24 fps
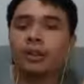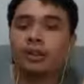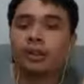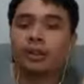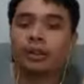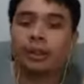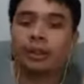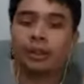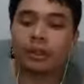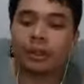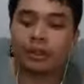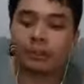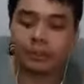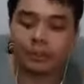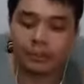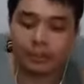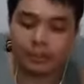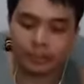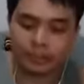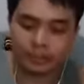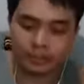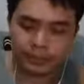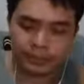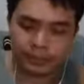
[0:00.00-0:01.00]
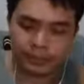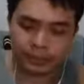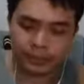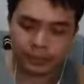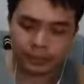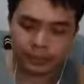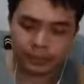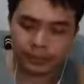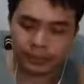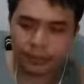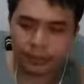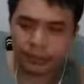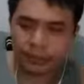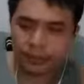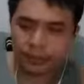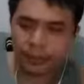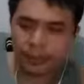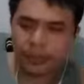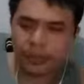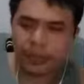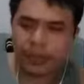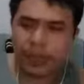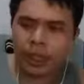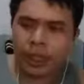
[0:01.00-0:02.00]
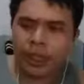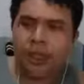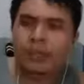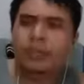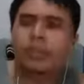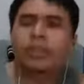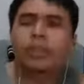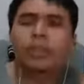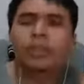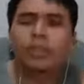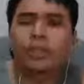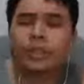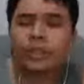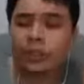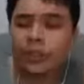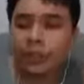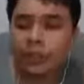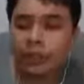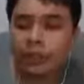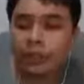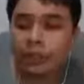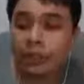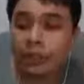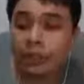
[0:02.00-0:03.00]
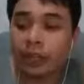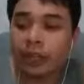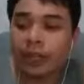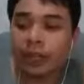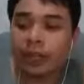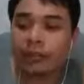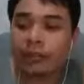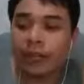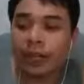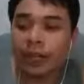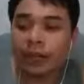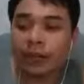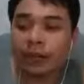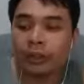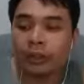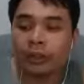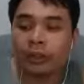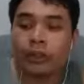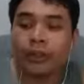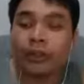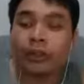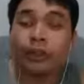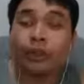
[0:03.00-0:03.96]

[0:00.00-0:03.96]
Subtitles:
Um, I'm also going to talk about